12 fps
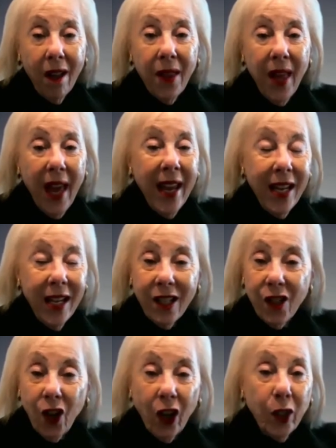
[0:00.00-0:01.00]
They
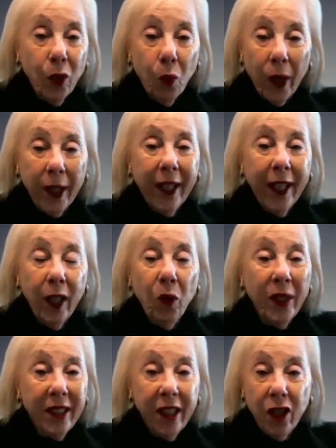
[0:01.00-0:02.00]
started working
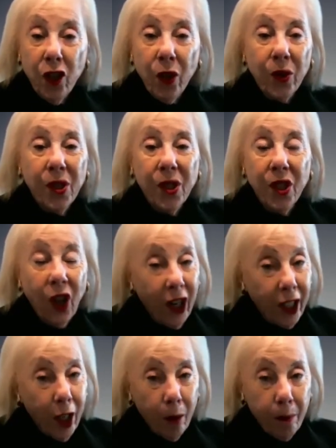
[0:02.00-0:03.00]
with digital
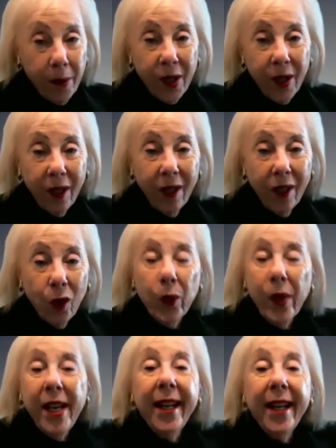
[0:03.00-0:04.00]
startups,
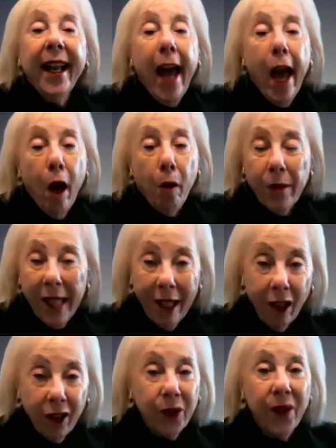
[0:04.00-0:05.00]
reading apps,
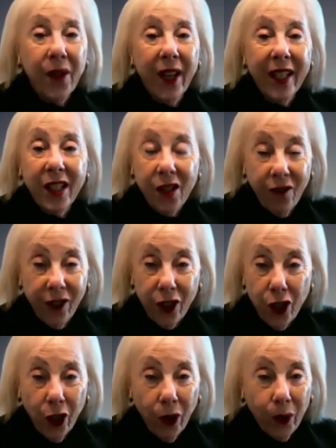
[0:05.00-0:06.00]
and other things for
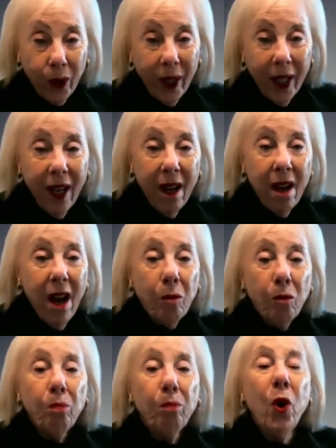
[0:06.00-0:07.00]
children.
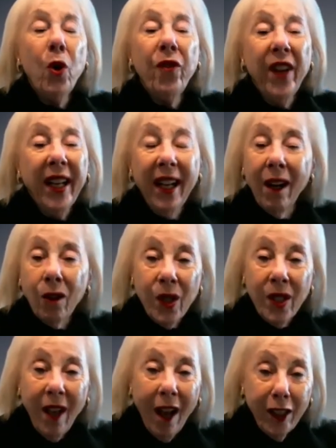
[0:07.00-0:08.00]
Moving
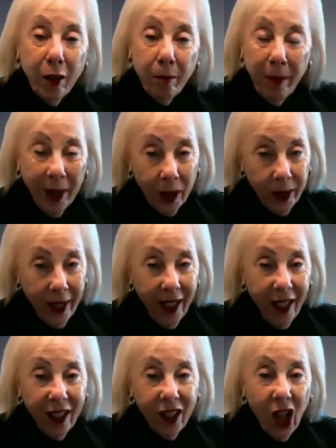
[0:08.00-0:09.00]
outside the
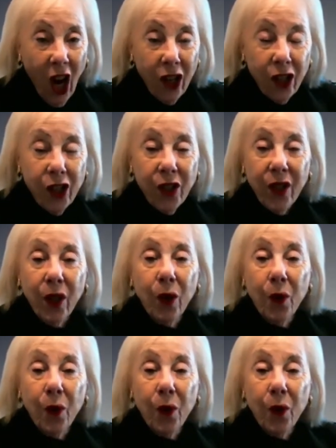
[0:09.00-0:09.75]
building enlarged the